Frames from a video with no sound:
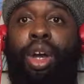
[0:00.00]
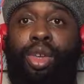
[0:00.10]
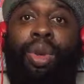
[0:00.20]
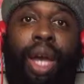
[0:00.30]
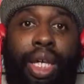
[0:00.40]

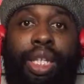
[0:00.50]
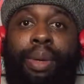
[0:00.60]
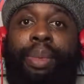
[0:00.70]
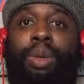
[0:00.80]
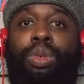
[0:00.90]
You guys,
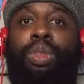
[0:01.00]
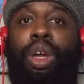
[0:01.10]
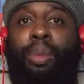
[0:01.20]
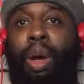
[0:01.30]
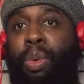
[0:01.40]
let me know what you
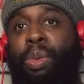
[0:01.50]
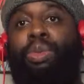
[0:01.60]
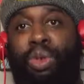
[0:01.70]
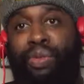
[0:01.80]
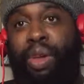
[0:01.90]
thought about. What
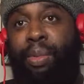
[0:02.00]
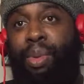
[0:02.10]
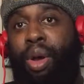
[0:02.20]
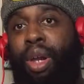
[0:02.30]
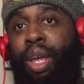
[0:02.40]
was your favorite
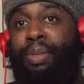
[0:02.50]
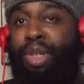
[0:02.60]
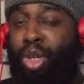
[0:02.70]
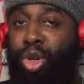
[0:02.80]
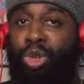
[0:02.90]
part of the
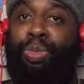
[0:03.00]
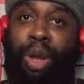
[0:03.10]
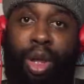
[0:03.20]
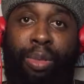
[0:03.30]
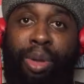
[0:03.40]
episode? Who's
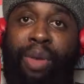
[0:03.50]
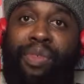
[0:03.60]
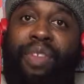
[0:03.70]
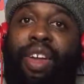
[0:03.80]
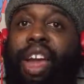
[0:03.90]
probably going to be your
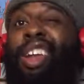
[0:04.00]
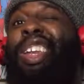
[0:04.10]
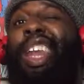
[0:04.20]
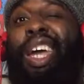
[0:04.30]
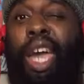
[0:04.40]
favorite
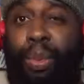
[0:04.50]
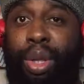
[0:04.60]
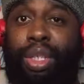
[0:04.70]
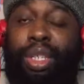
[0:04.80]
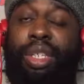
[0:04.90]
character? And I can't
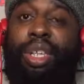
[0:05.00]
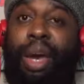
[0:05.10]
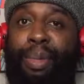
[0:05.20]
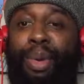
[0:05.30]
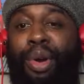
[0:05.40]
wait to see
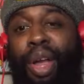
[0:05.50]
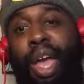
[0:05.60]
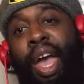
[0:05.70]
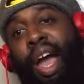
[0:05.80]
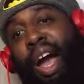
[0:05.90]
Cyborg.
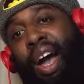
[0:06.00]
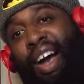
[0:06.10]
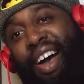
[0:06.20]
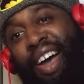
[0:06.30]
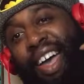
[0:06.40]

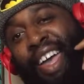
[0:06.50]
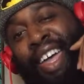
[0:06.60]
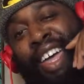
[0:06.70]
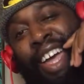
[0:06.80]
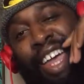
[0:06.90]
I'll
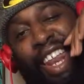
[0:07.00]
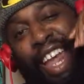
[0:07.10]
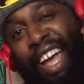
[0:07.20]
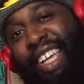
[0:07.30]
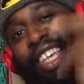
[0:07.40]

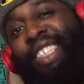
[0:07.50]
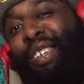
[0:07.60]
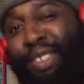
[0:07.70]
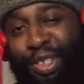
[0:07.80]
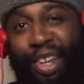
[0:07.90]
catch
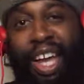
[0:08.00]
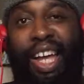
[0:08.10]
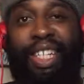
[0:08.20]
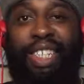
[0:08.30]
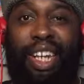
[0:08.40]
up with you
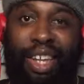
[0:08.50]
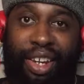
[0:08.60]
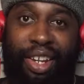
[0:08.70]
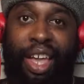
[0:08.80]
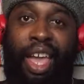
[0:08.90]
guys
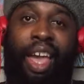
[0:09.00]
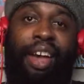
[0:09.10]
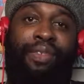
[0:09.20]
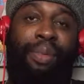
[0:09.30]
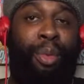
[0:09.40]
later
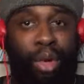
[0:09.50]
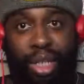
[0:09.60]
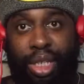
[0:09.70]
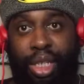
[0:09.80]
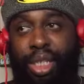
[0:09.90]
for more
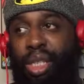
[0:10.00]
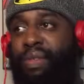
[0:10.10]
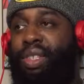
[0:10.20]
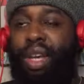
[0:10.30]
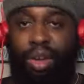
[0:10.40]
DC
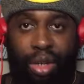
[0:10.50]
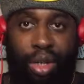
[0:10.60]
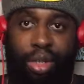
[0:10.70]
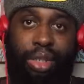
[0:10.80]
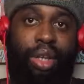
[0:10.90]
TV talking
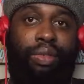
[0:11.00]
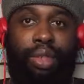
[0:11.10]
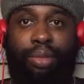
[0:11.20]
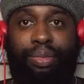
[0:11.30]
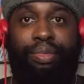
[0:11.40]
and other stuff.
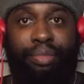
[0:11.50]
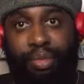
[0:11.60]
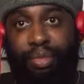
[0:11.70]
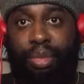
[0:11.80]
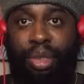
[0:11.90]
So,
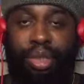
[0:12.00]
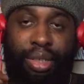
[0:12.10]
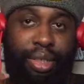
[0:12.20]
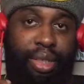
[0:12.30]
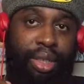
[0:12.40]

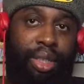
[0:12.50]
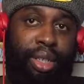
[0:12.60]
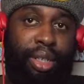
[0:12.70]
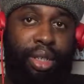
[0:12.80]
peace.